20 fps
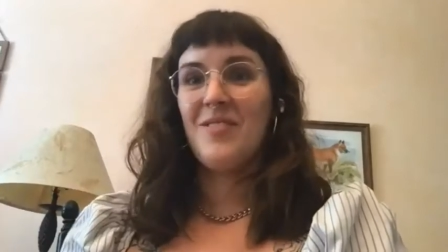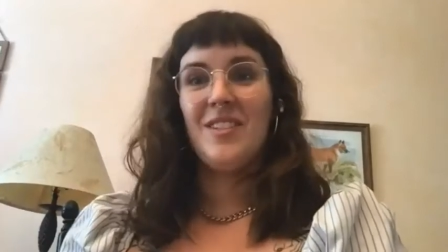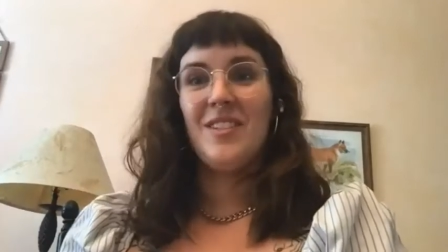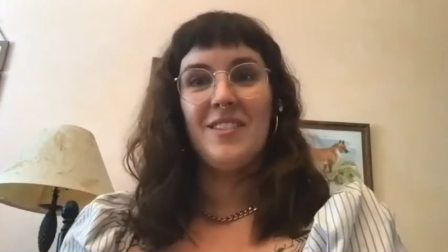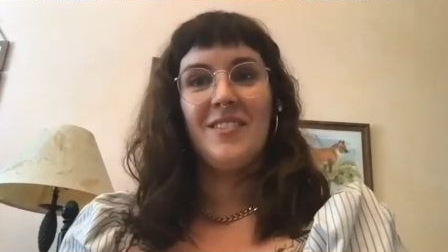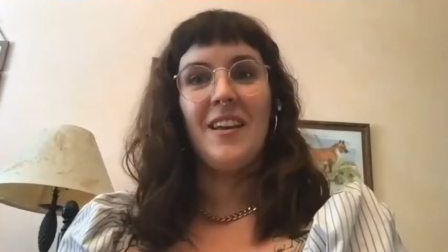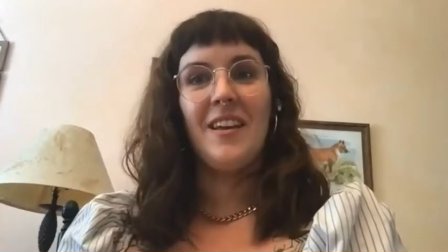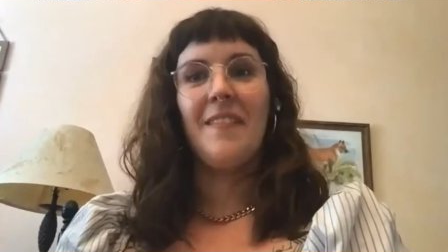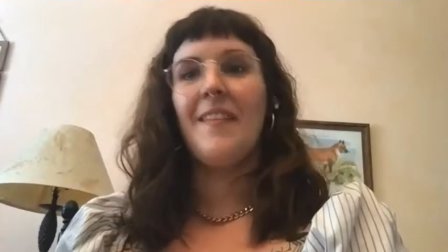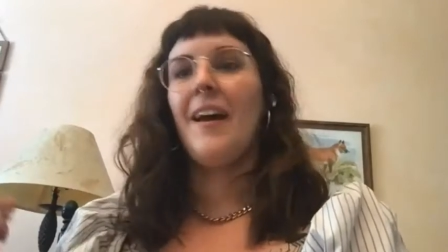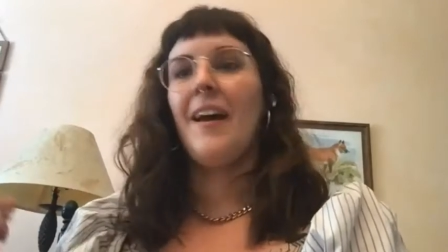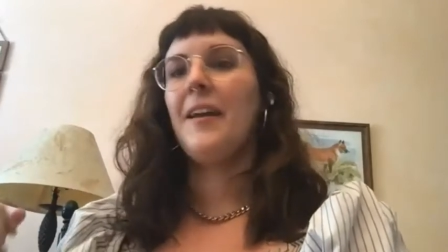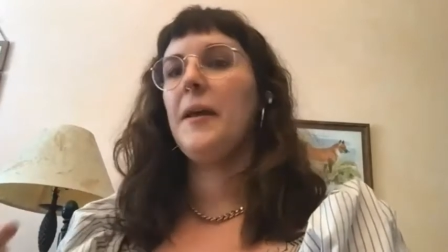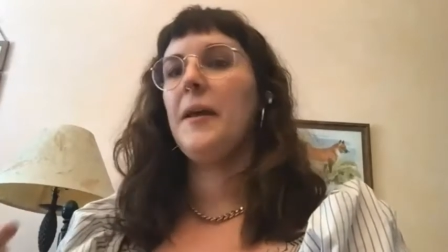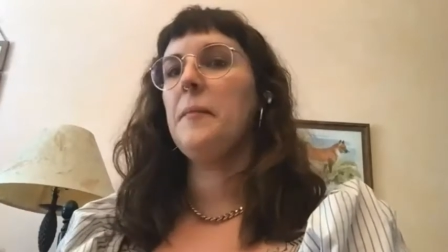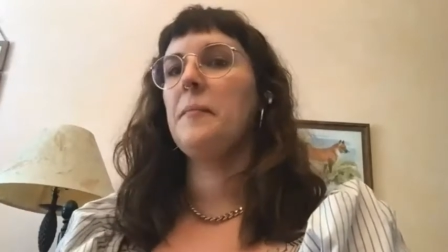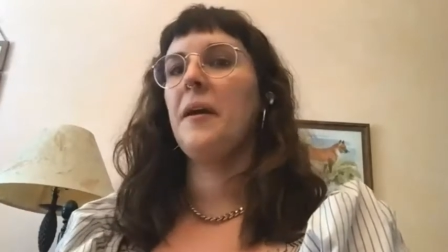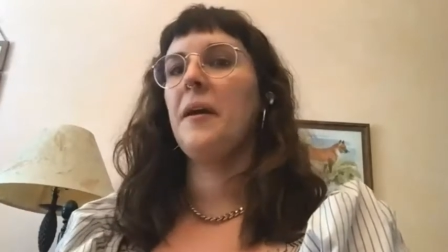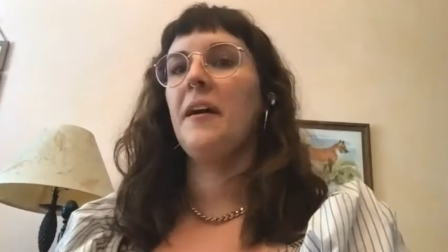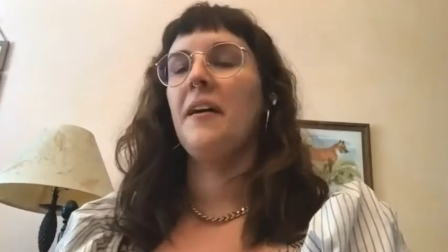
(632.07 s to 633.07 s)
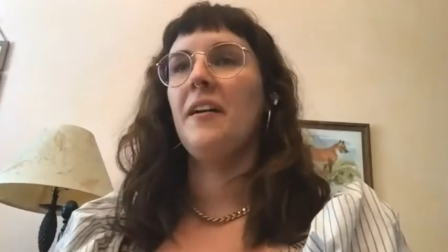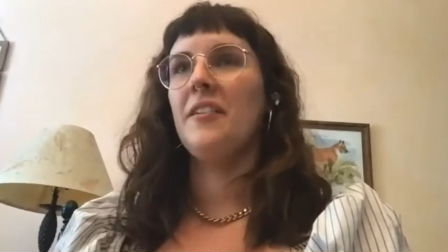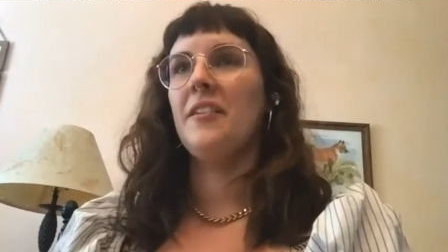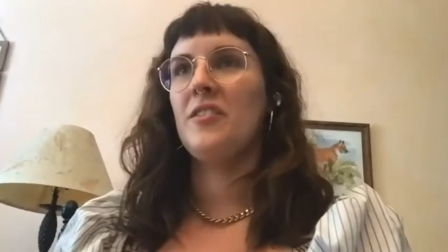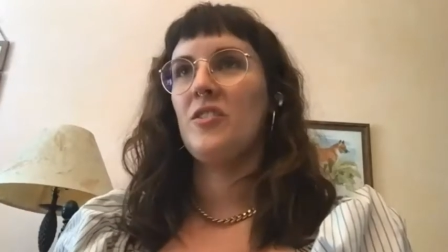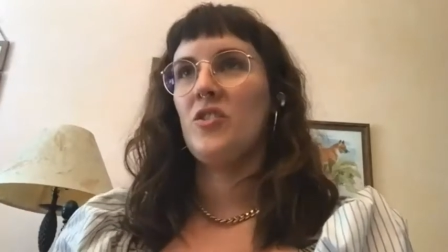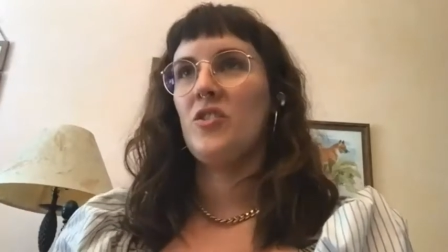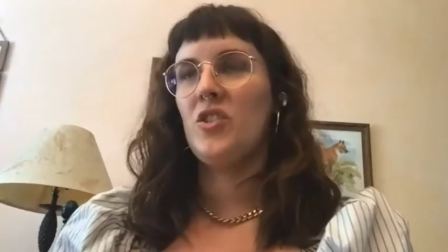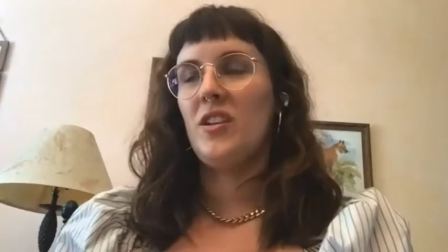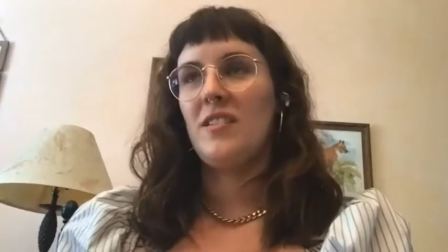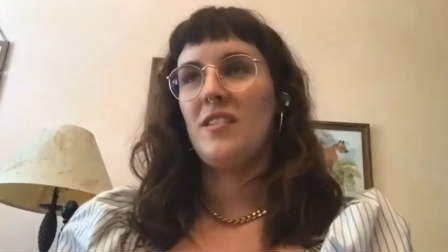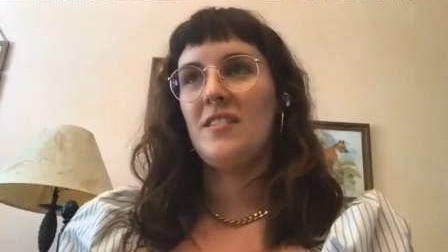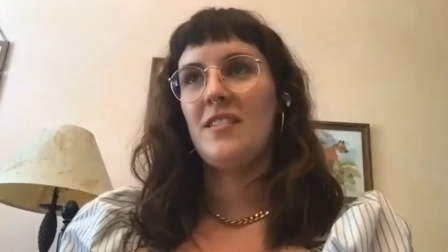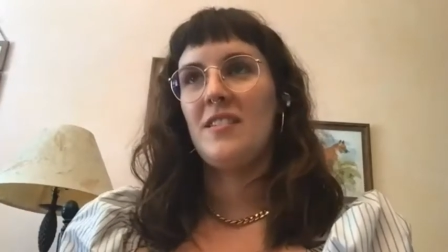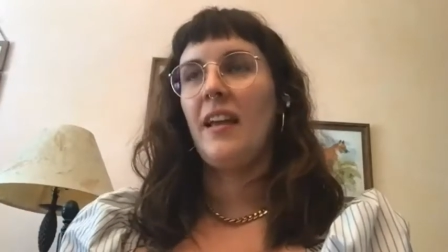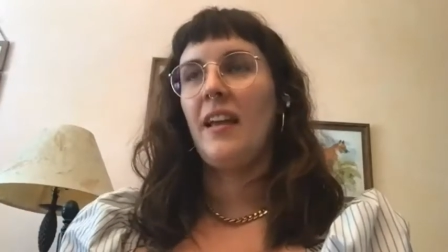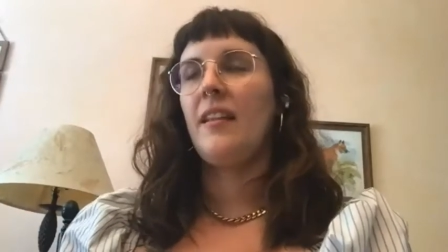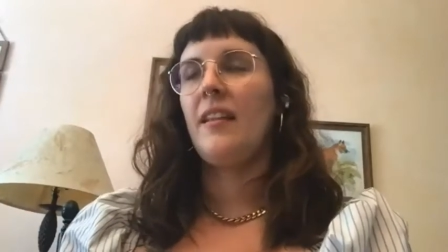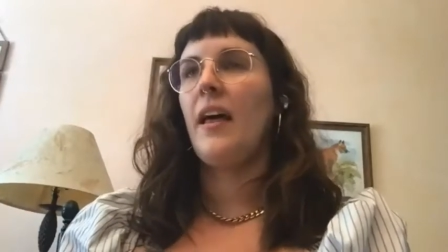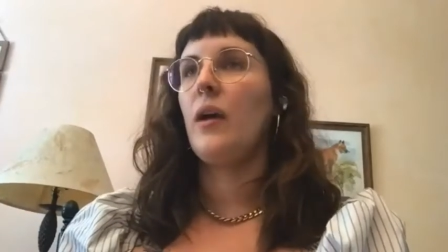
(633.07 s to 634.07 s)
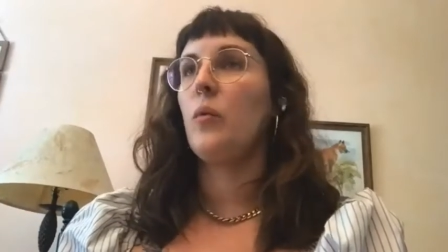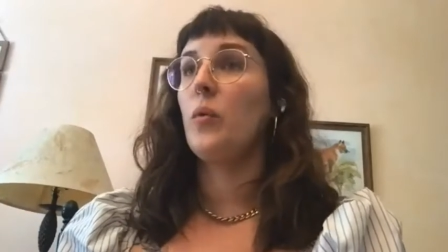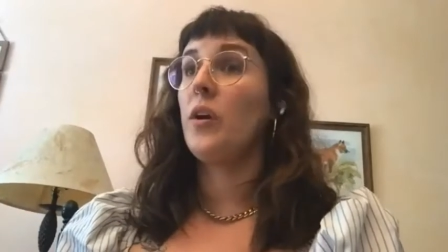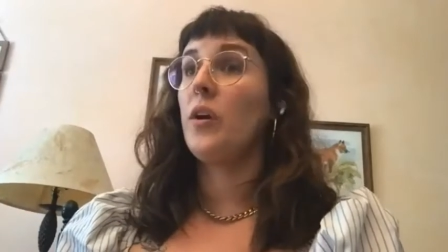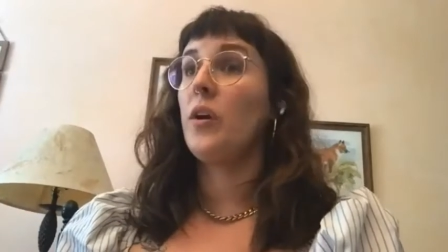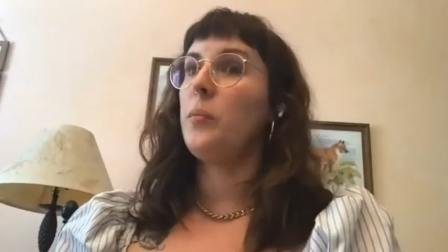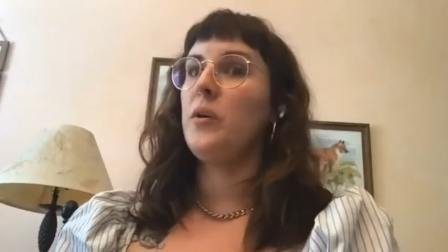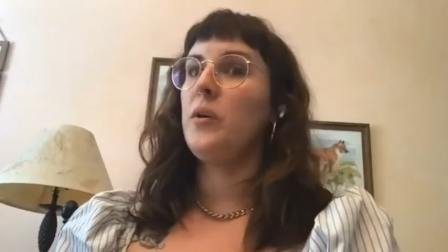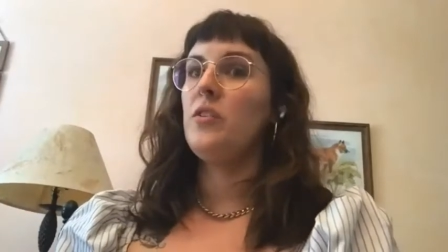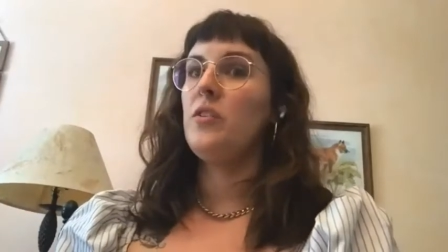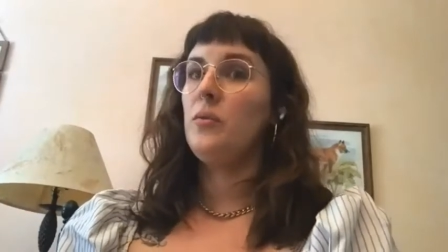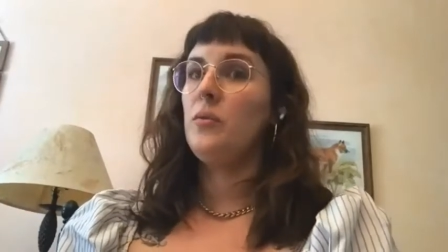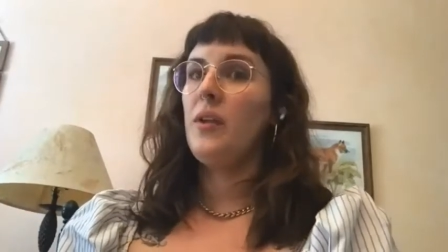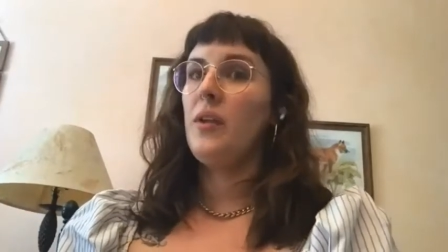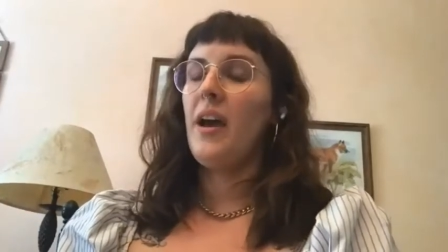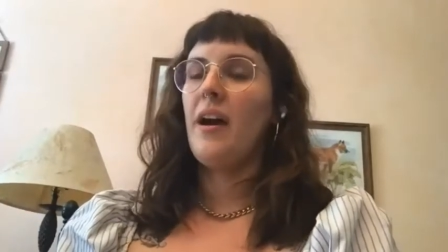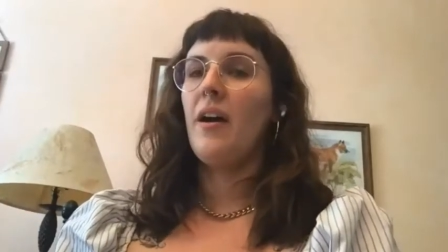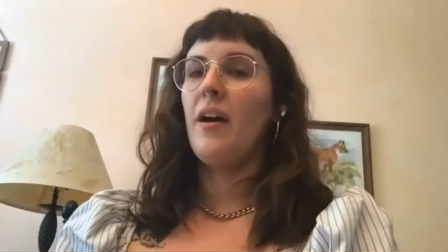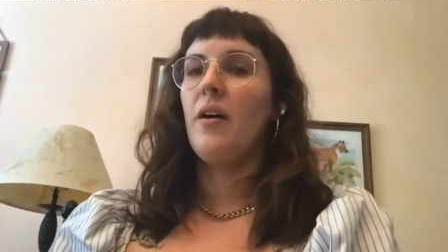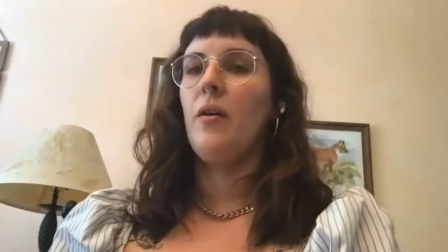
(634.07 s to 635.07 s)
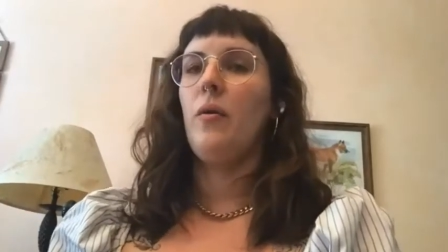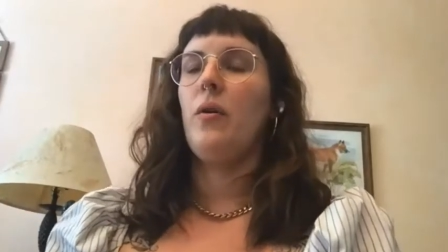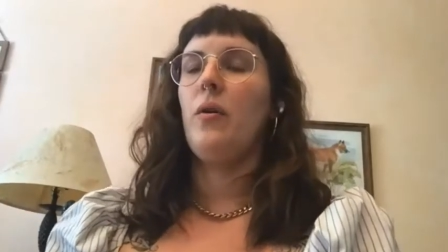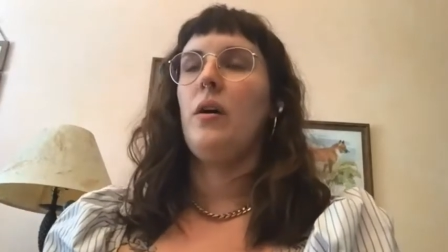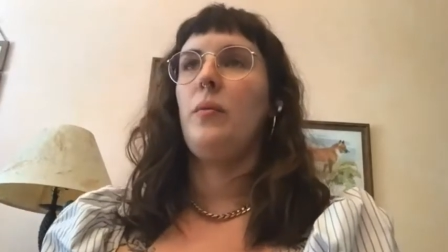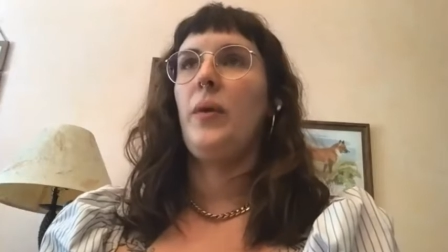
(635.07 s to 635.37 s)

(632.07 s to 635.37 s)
send that email to just say like, what can we do now?